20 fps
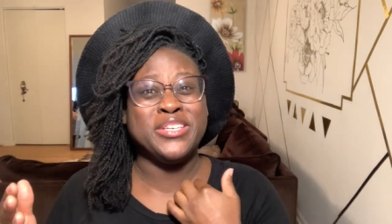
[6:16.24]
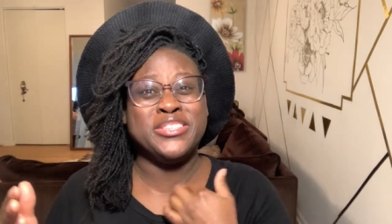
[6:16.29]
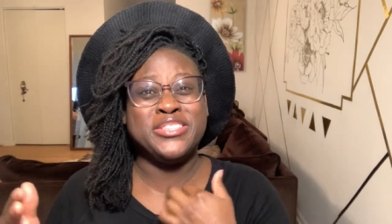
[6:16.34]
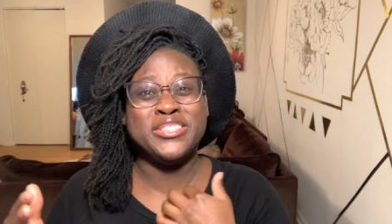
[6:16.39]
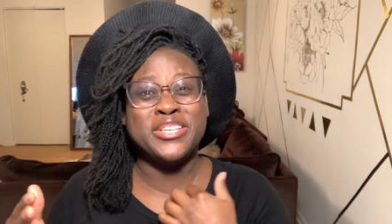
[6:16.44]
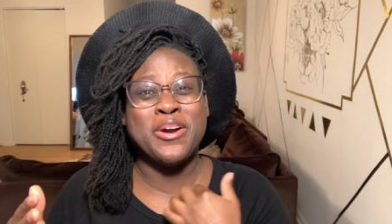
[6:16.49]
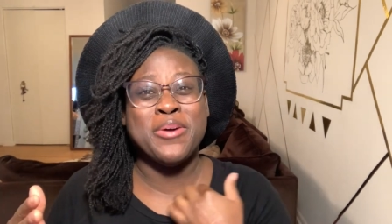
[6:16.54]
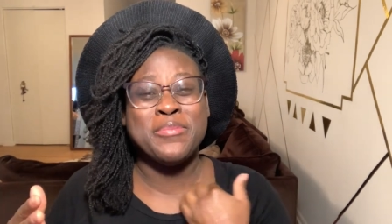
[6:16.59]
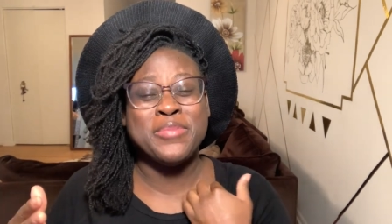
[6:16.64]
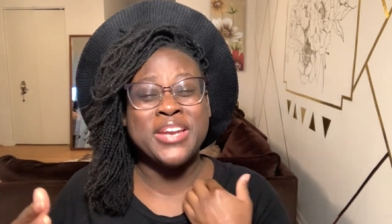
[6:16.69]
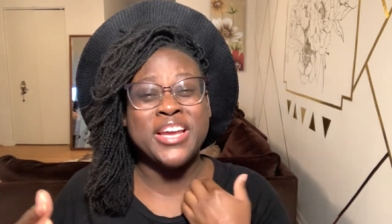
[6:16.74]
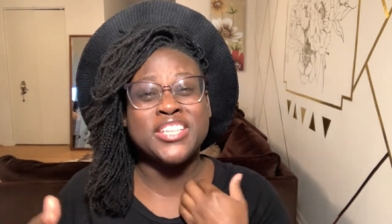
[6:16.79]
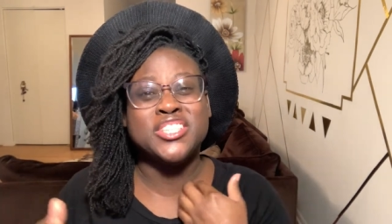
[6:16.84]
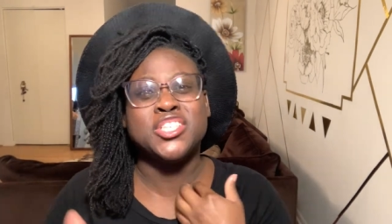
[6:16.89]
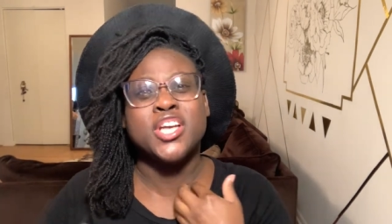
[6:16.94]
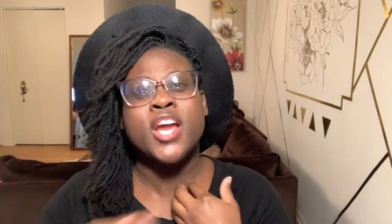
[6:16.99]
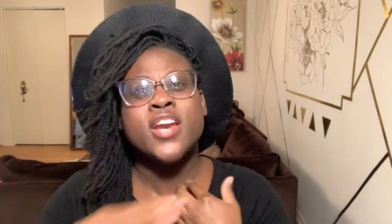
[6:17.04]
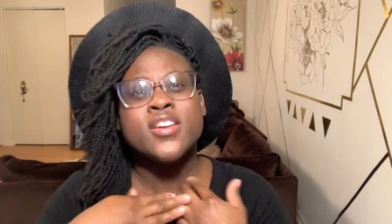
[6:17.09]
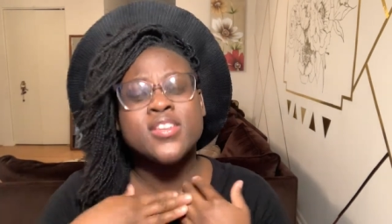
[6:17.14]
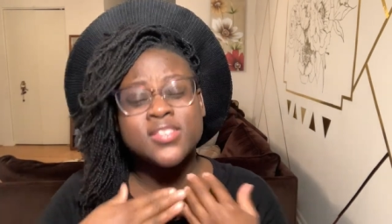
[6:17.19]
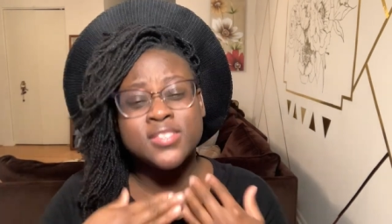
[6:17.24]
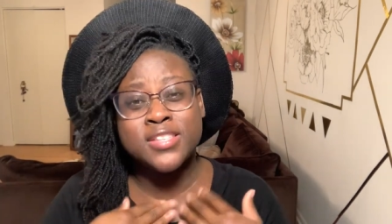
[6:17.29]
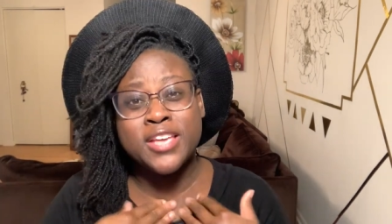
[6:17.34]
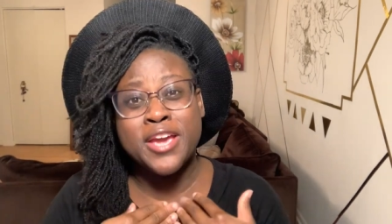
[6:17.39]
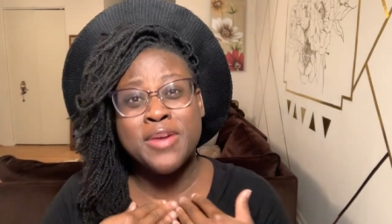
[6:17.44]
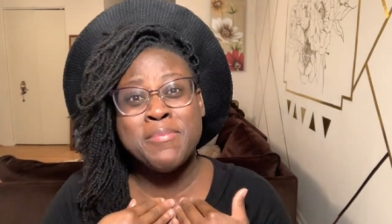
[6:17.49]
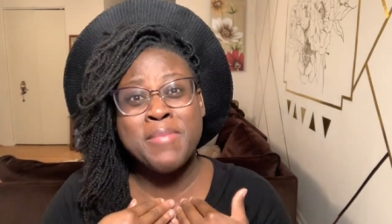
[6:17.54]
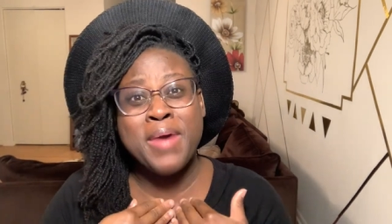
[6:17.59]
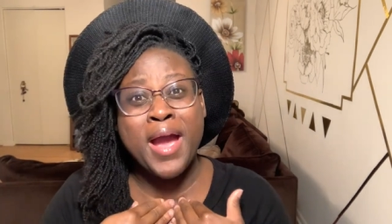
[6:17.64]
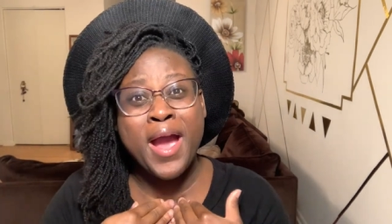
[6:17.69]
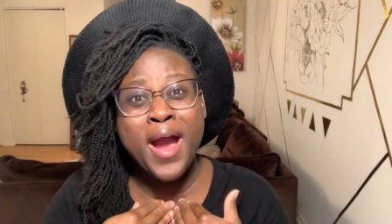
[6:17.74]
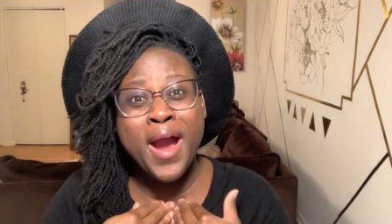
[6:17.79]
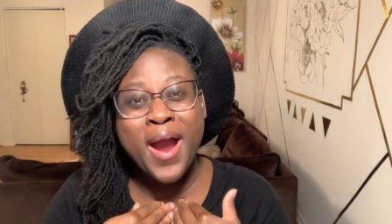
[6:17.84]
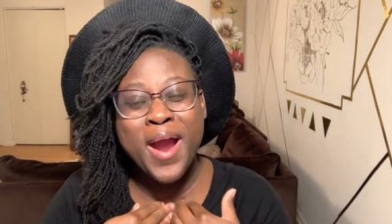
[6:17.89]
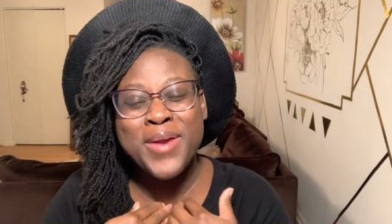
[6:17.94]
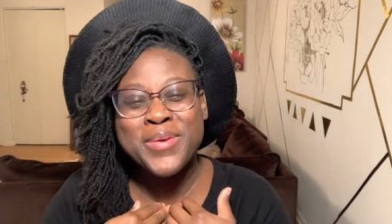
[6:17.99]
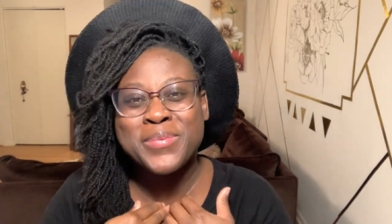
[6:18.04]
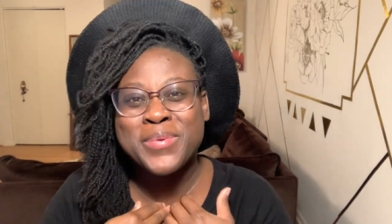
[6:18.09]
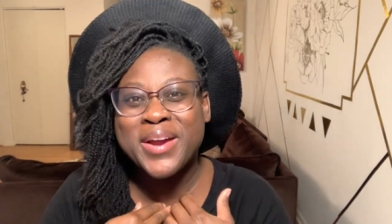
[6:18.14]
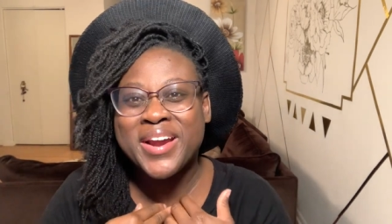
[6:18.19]
show me that you understand my
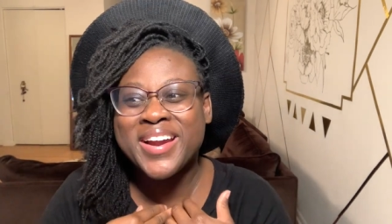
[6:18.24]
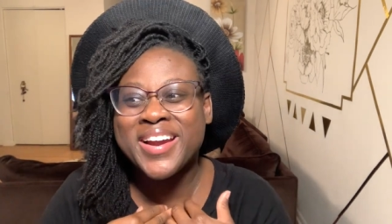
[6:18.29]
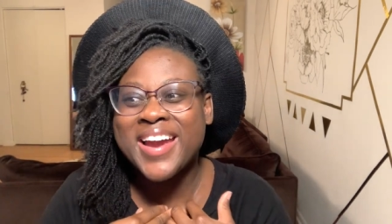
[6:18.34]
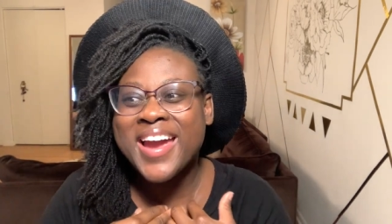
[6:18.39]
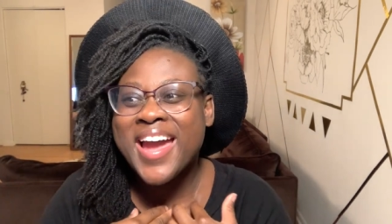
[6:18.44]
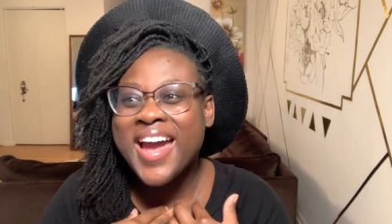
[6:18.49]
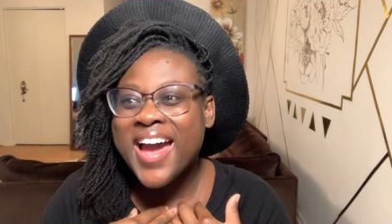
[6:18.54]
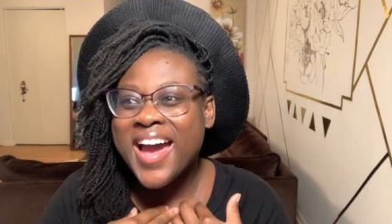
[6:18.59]
hard work.